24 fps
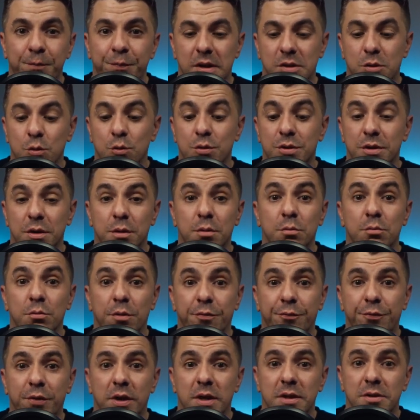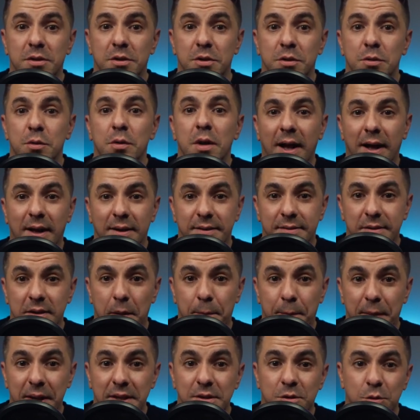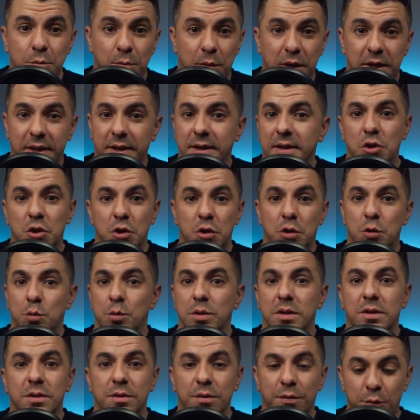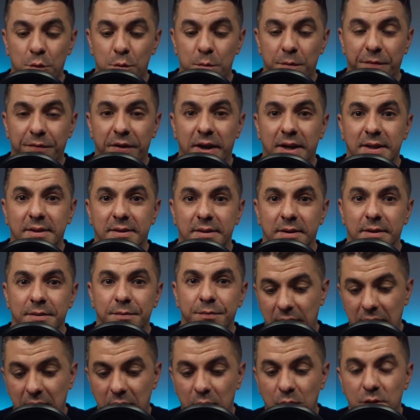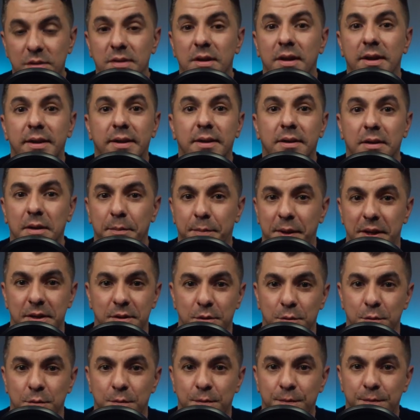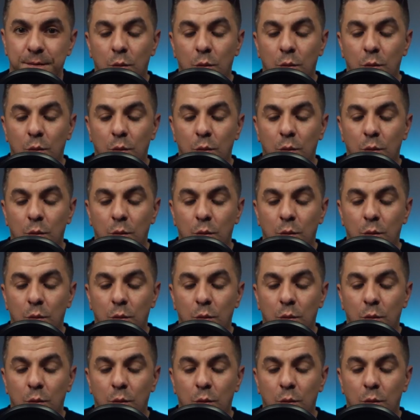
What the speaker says: It's also referred to as a pencil mic due to its form factor. It looks like a pencil.